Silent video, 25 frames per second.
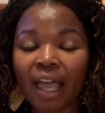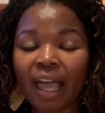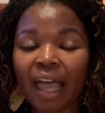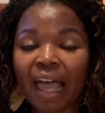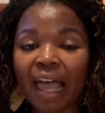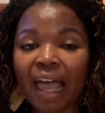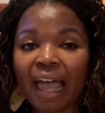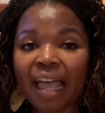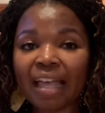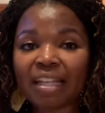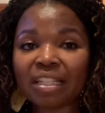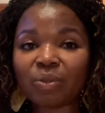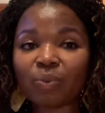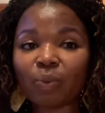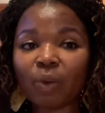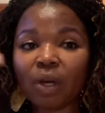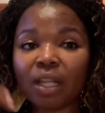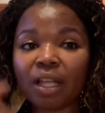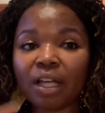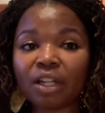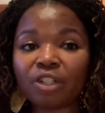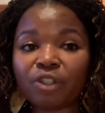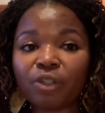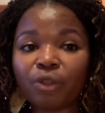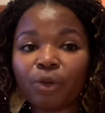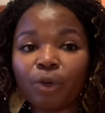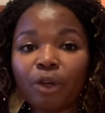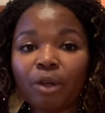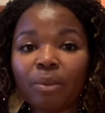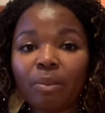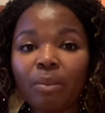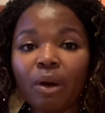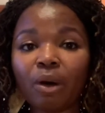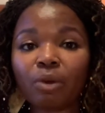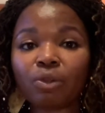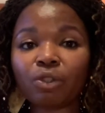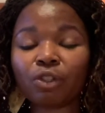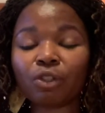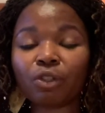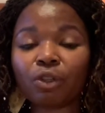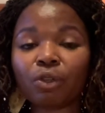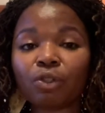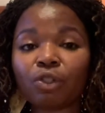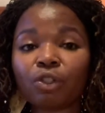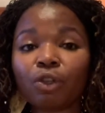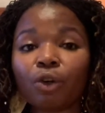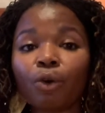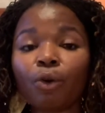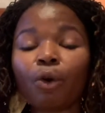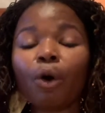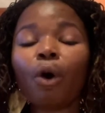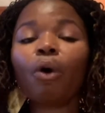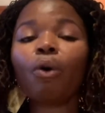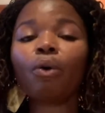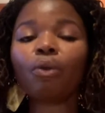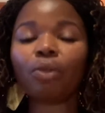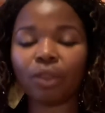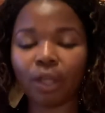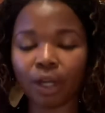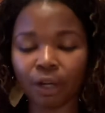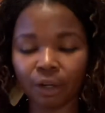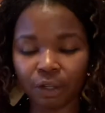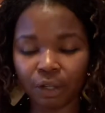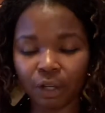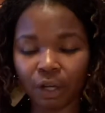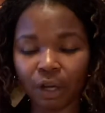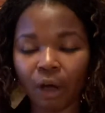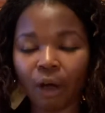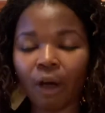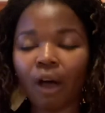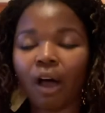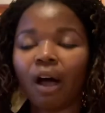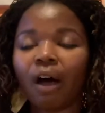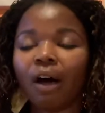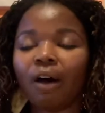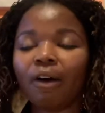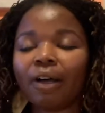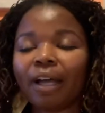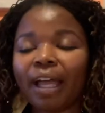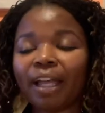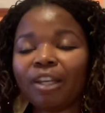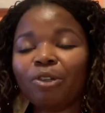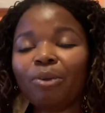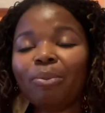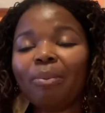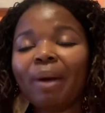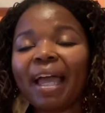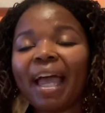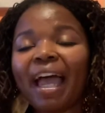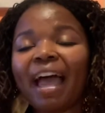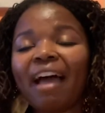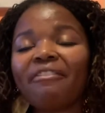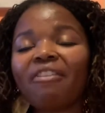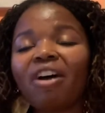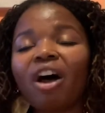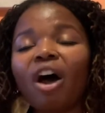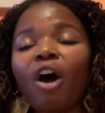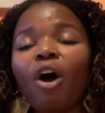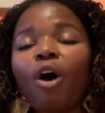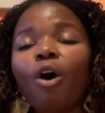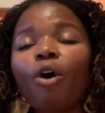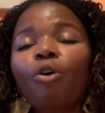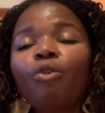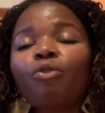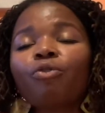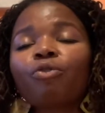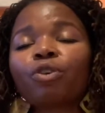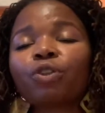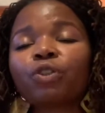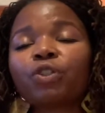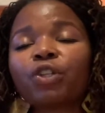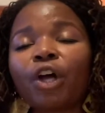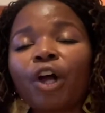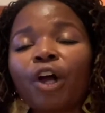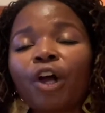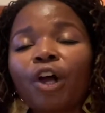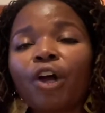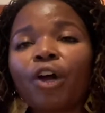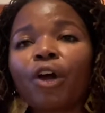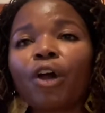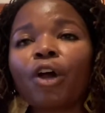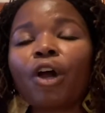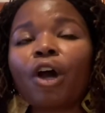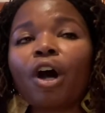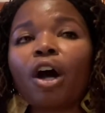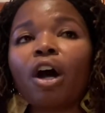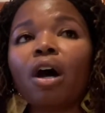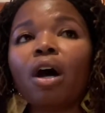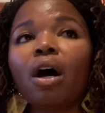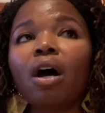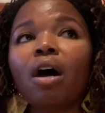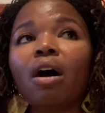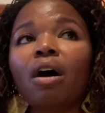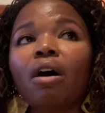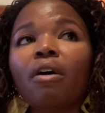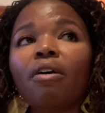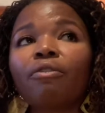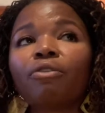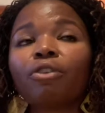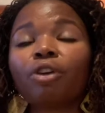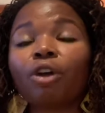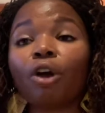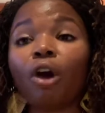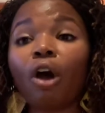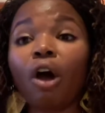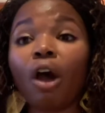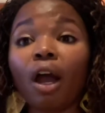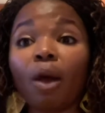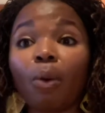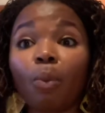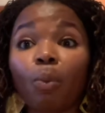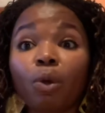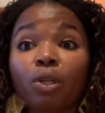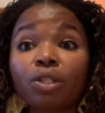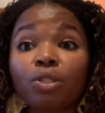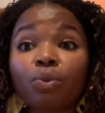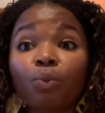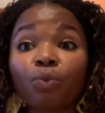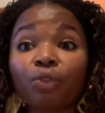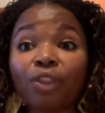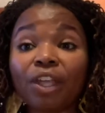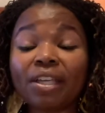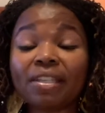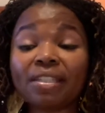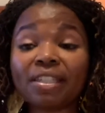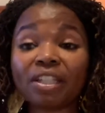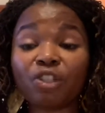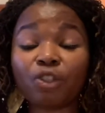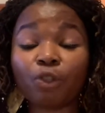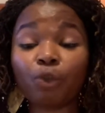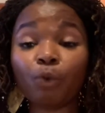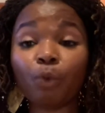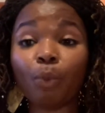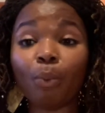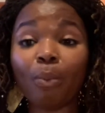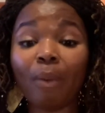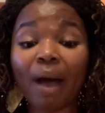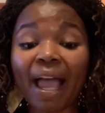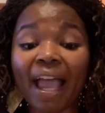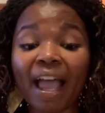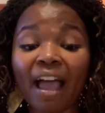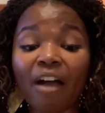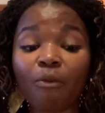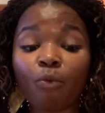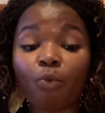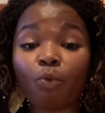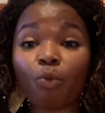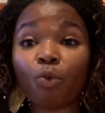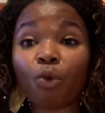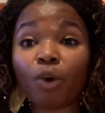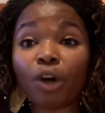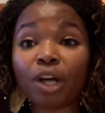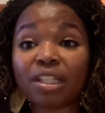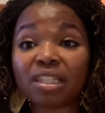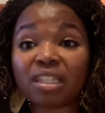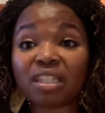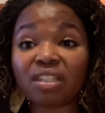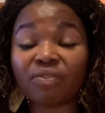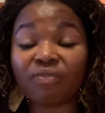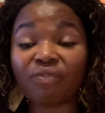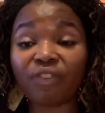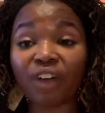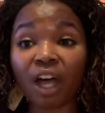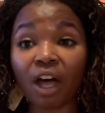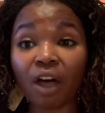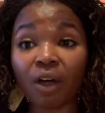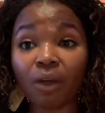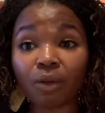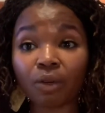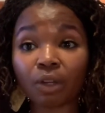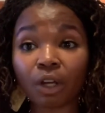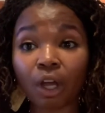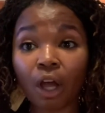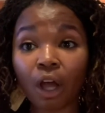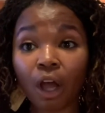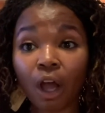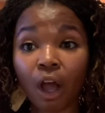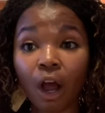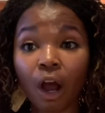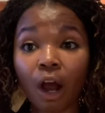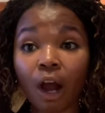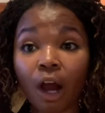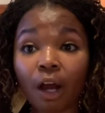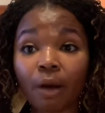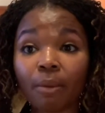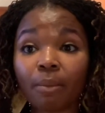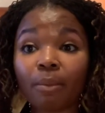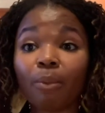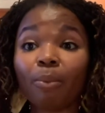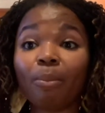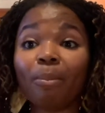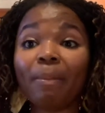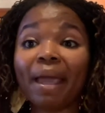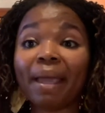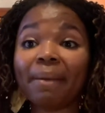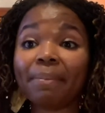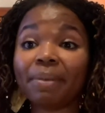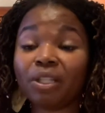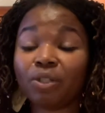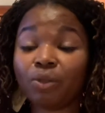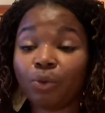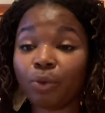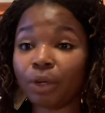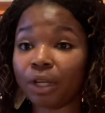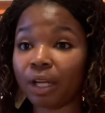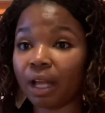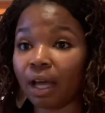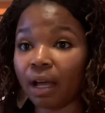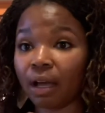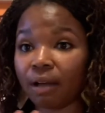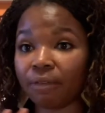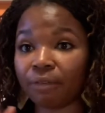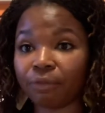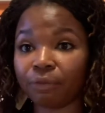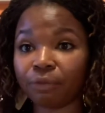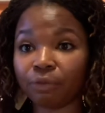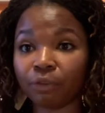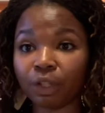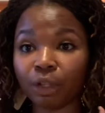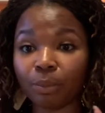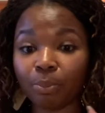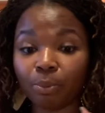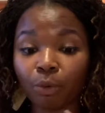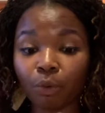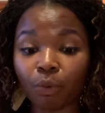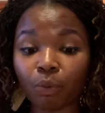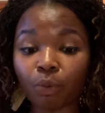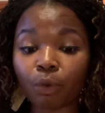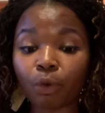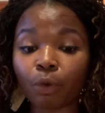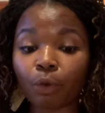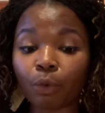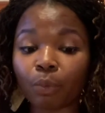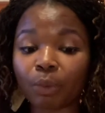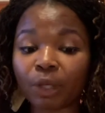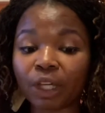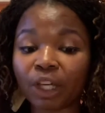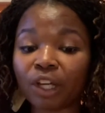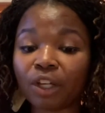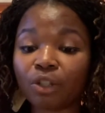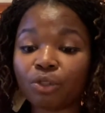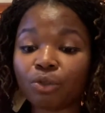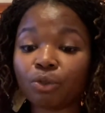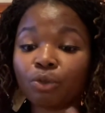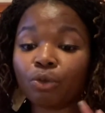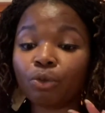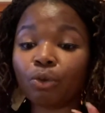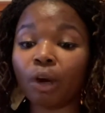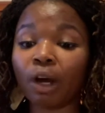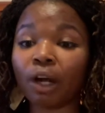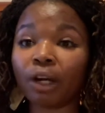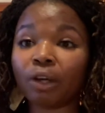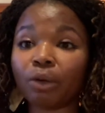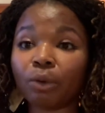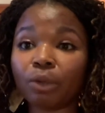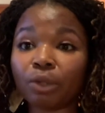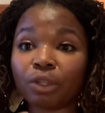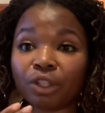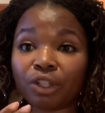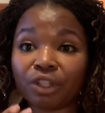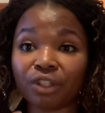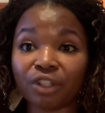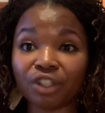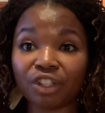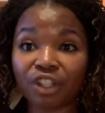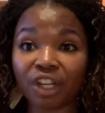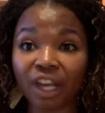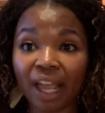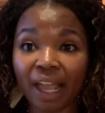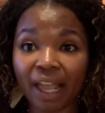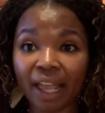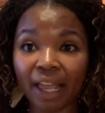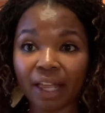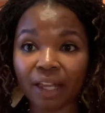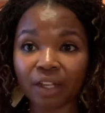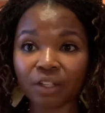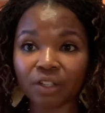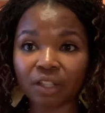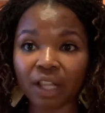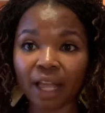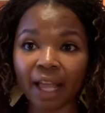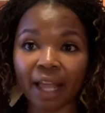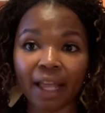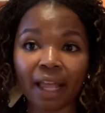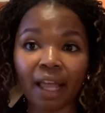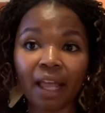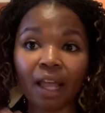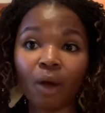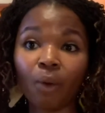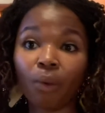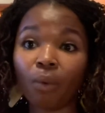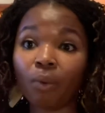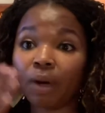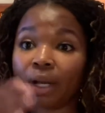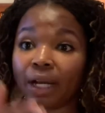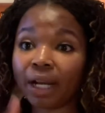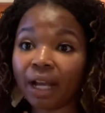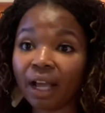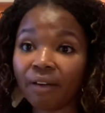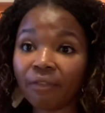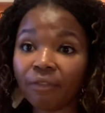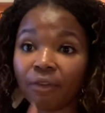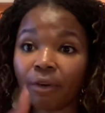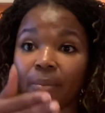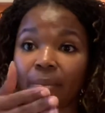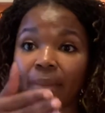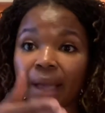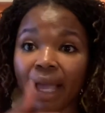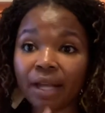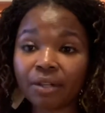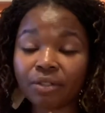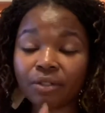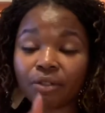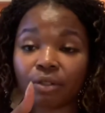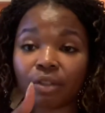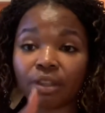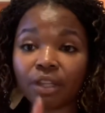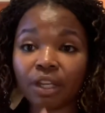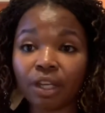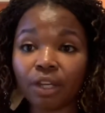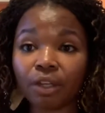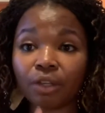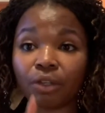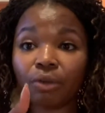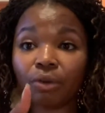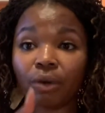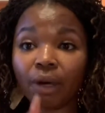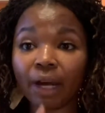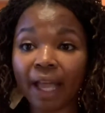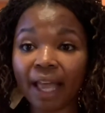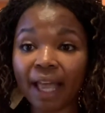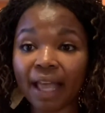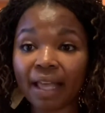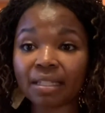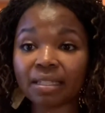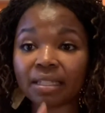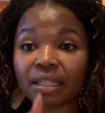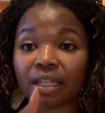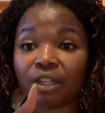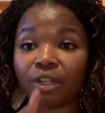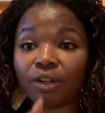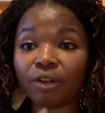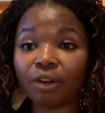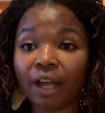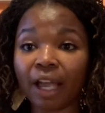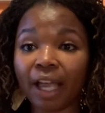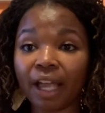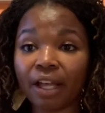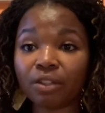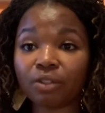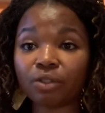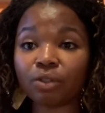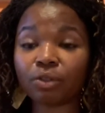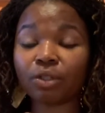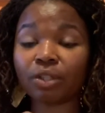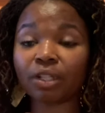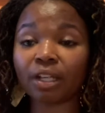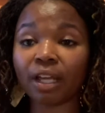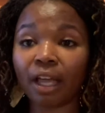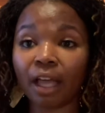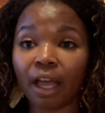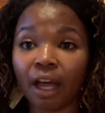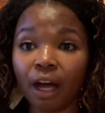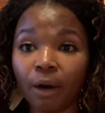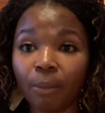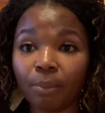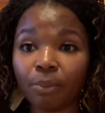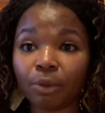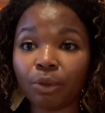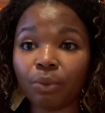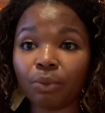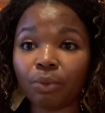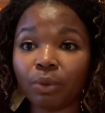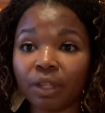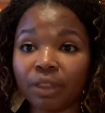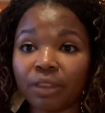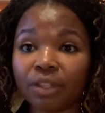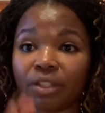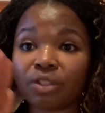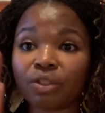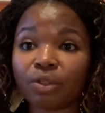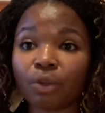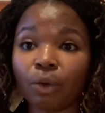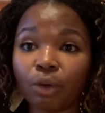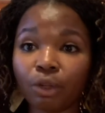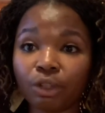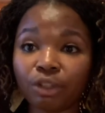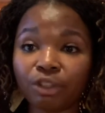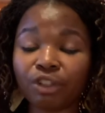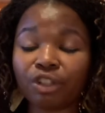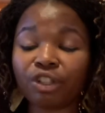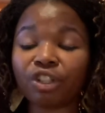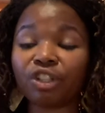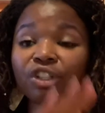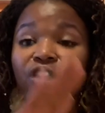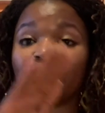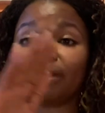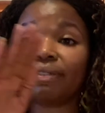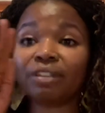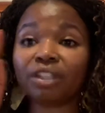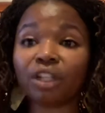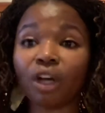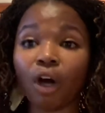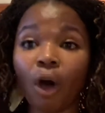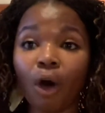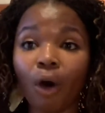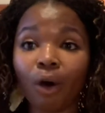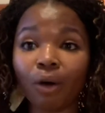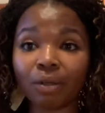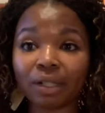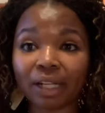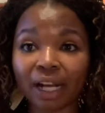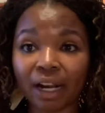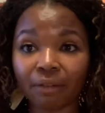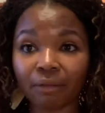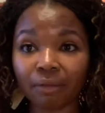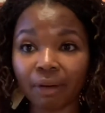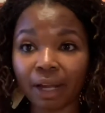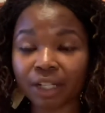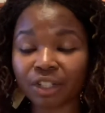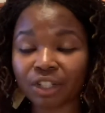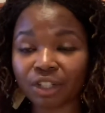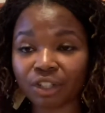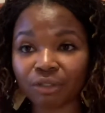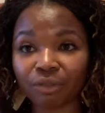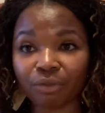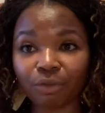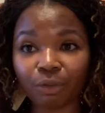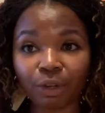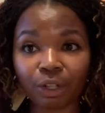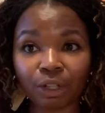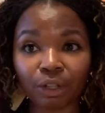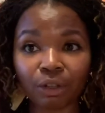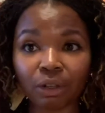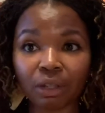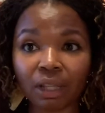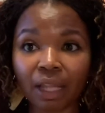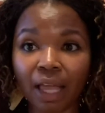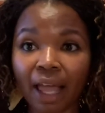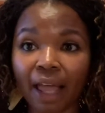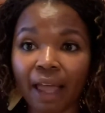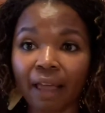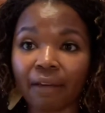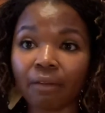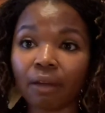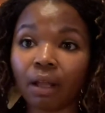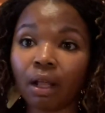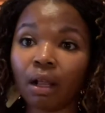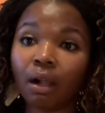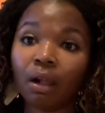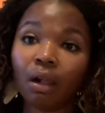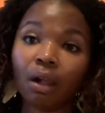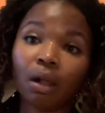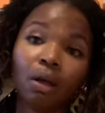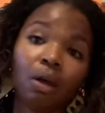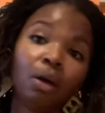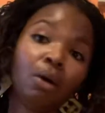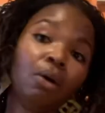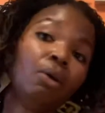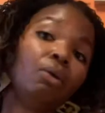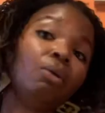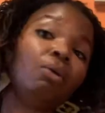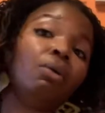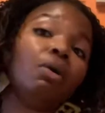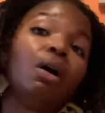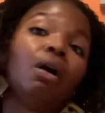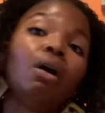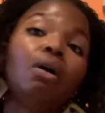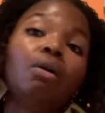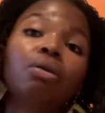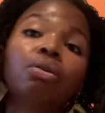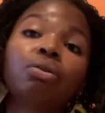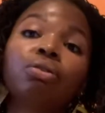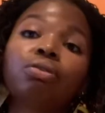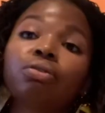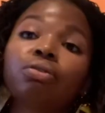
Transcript: as well as your emotional. So, oh, there you go. Okay, you might have an overturn of your heart. One things that you might have once felt are maybe doing a flipperoo because you are going to change. Like whatever major thing you are asking your angels to help you with is going to shift the whole direction for your life. Woo!